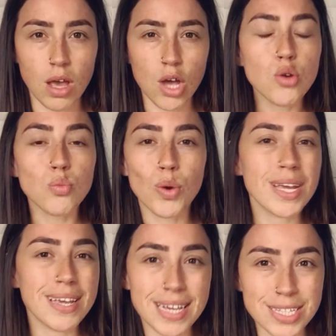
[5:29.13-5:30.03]
I don't want to
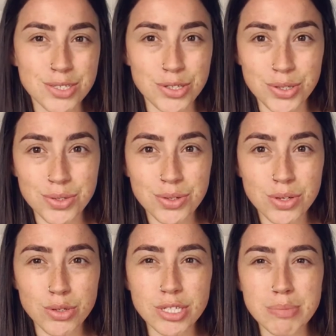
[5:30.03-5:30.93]
hit you.
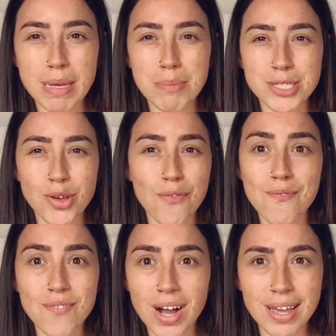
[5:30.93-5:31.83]
You just make me so
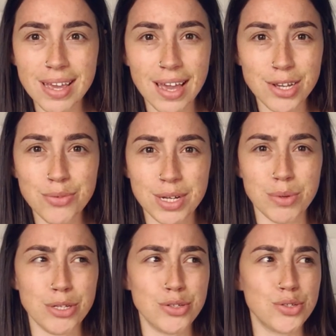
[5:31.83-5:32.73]
fucking angry
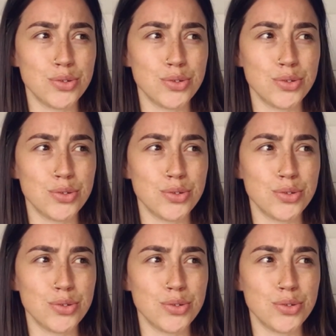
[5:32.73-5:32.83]
when you